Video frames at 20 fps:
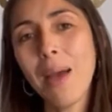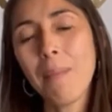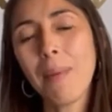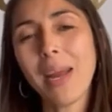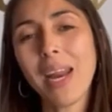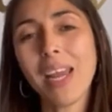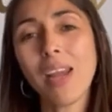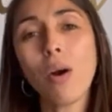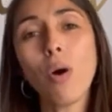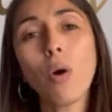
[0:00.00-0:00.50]

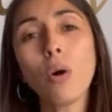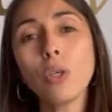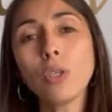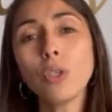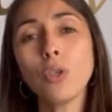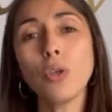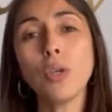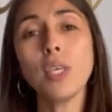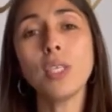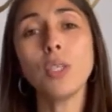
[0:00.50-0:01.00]
but I
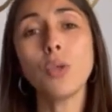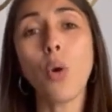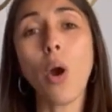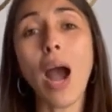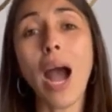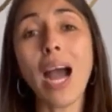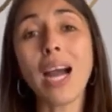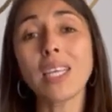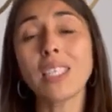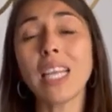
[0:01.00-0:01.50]
also need to
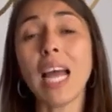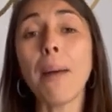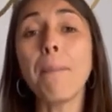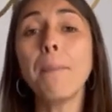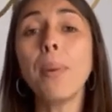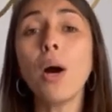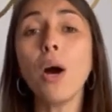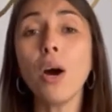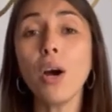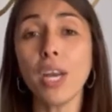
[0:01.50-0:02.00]
act
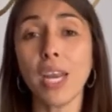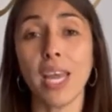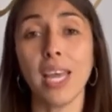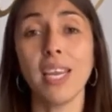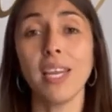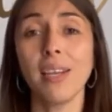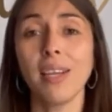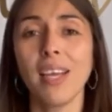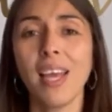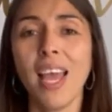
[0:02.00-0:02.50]
upon
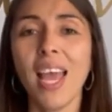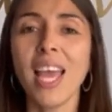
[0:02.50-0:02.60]
it.